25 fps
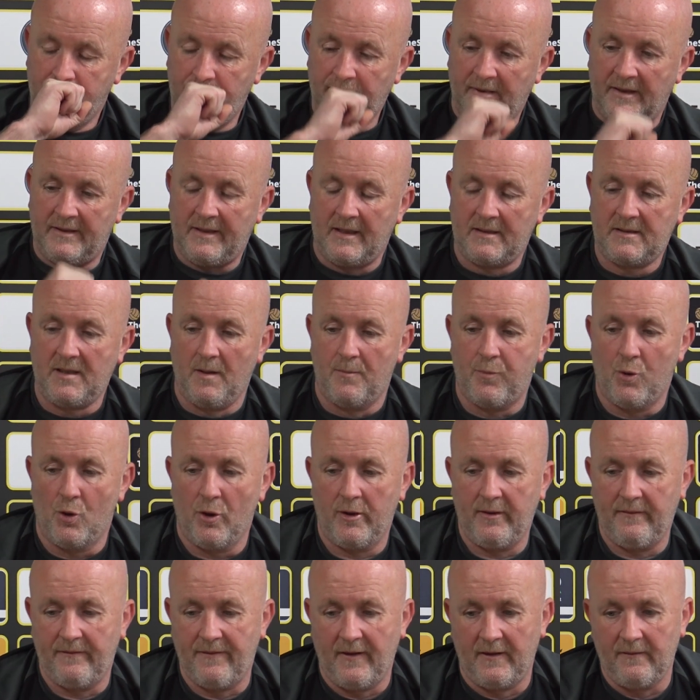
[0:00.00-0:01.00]
the
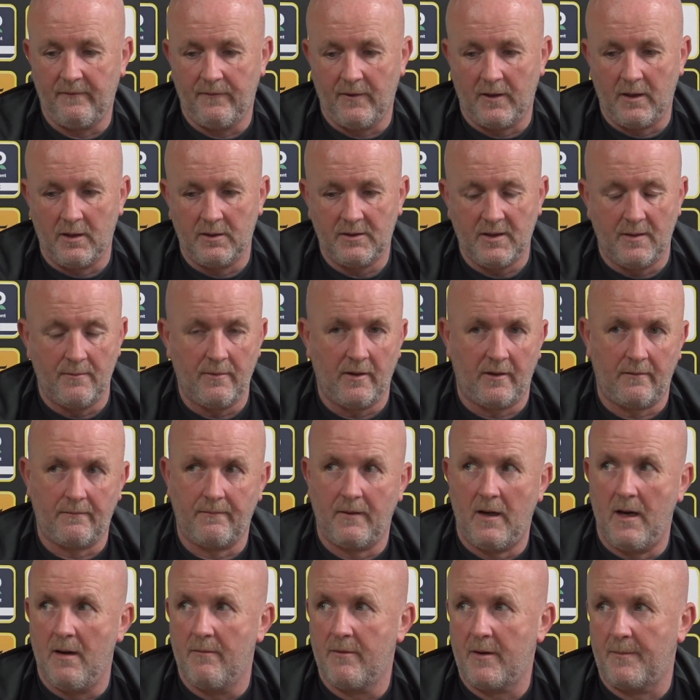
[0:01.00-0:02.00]
disappointing thing for us,
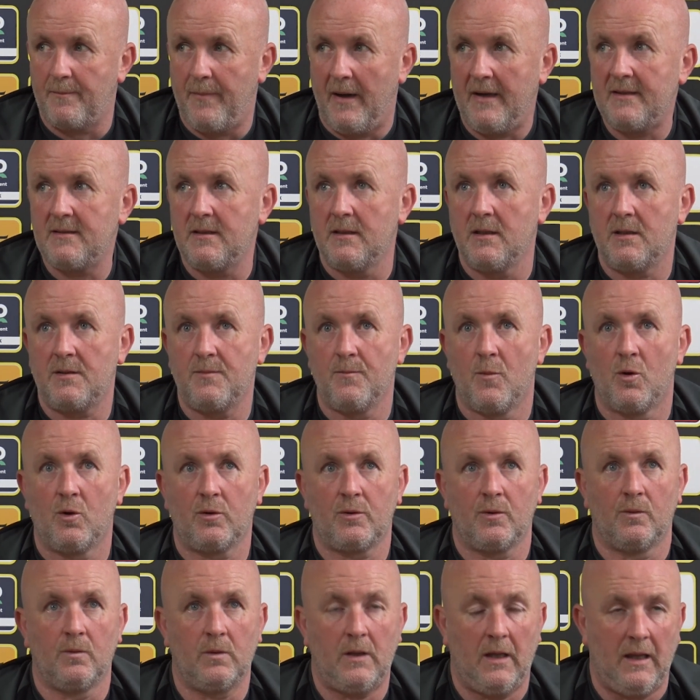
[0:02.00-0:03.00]
our business
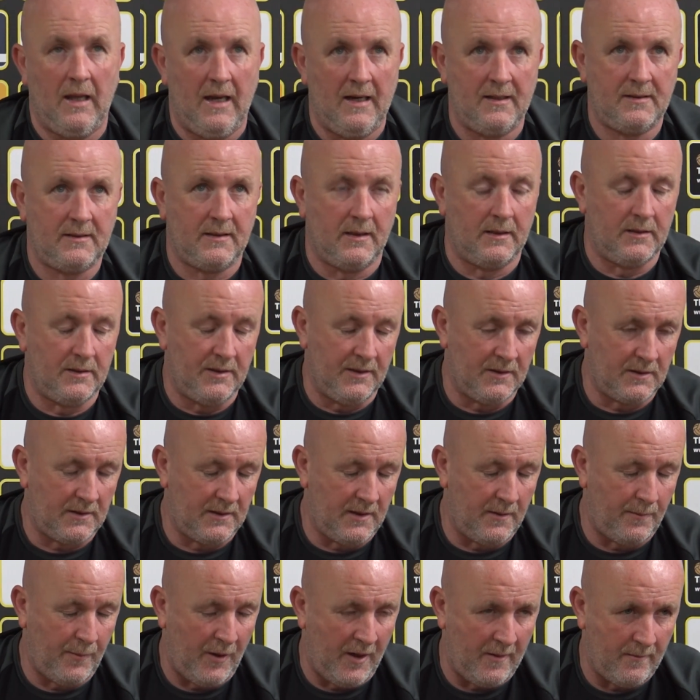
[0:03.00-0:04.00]
model the last 6 years
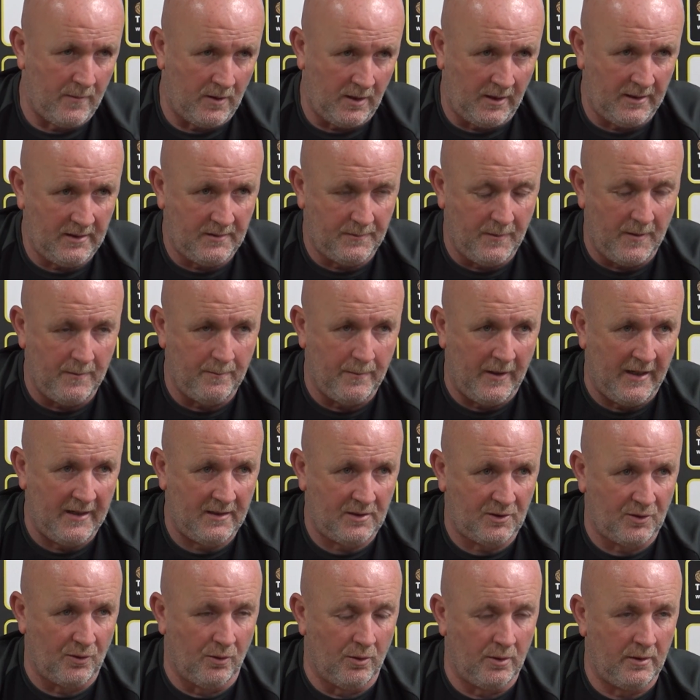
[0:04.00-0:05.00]
in the Premier League's been
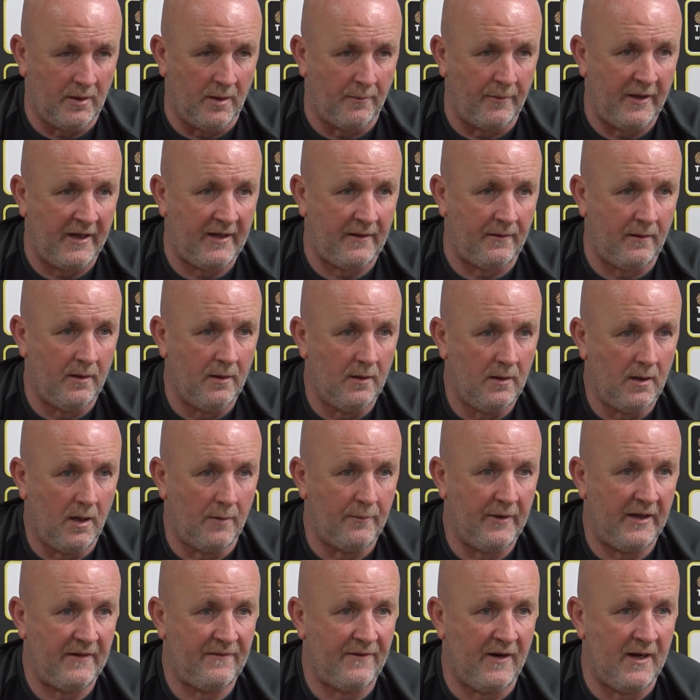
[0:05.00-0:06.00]
based on
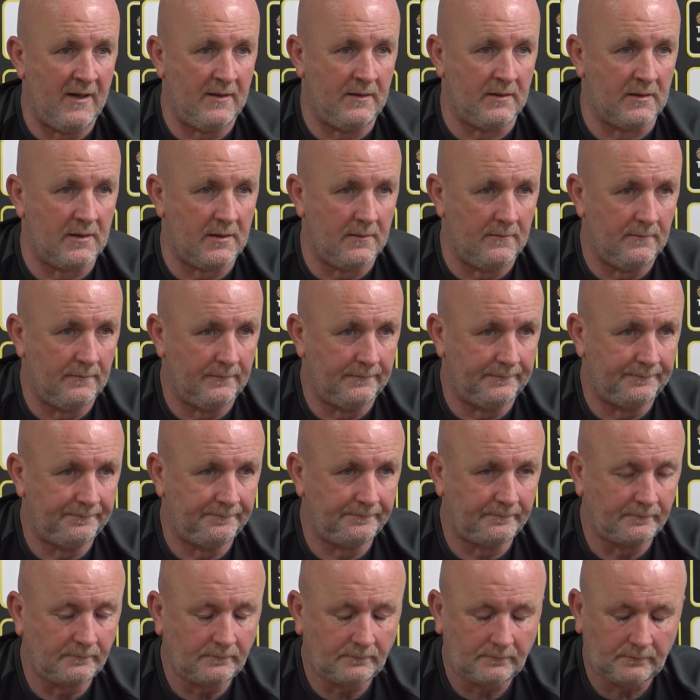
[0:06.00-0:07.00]
away fans.
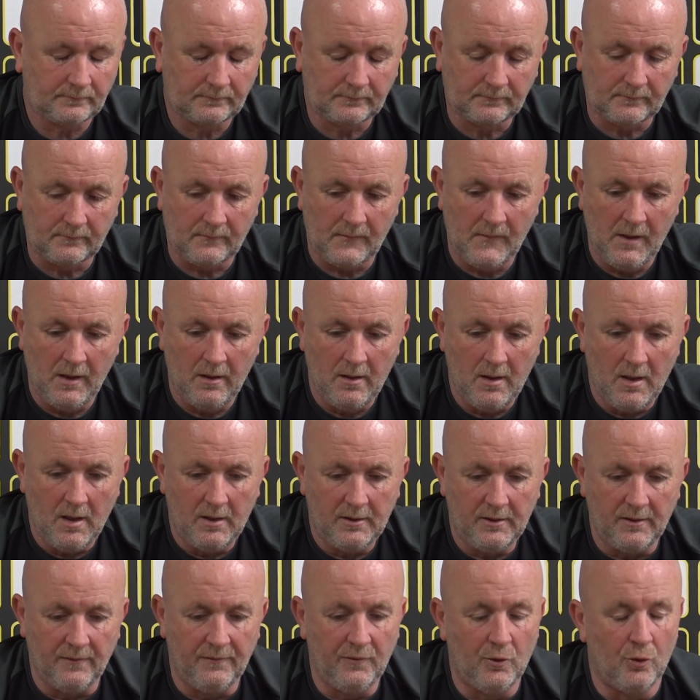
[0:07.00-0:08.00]

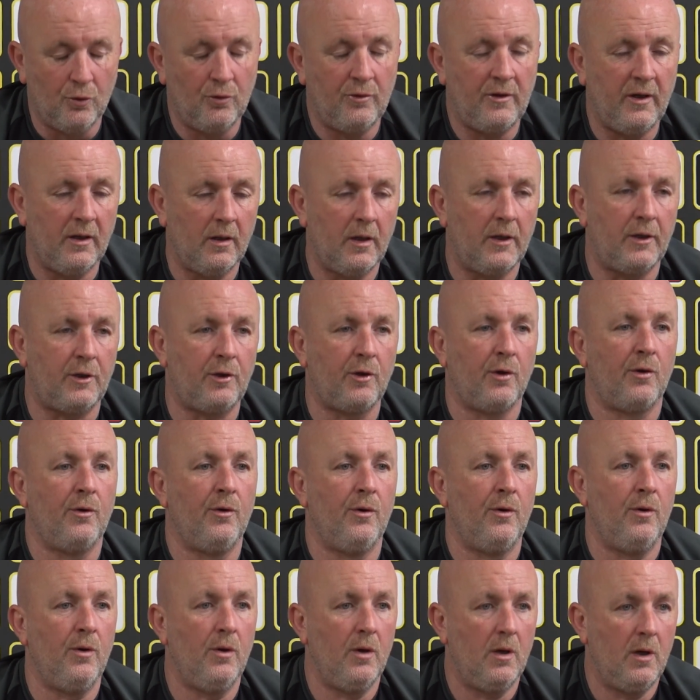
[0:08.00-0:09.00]
You've not really
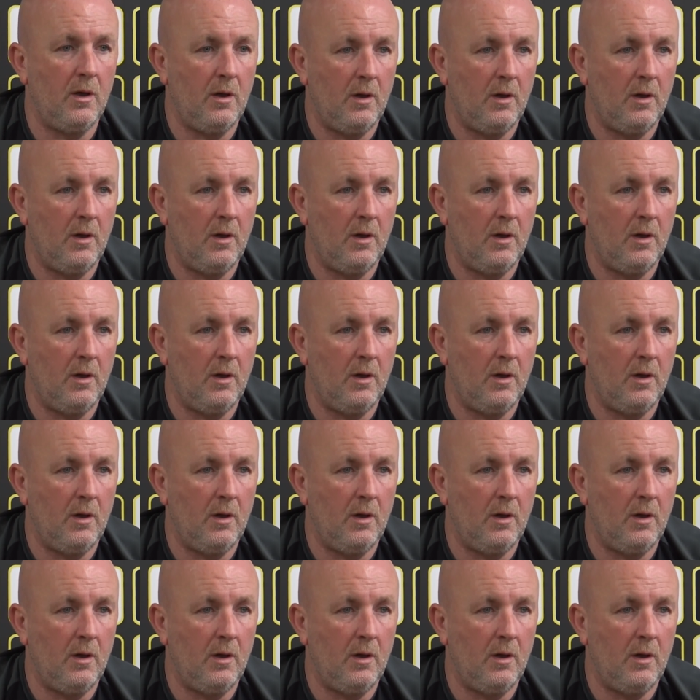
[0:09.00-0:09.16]
grew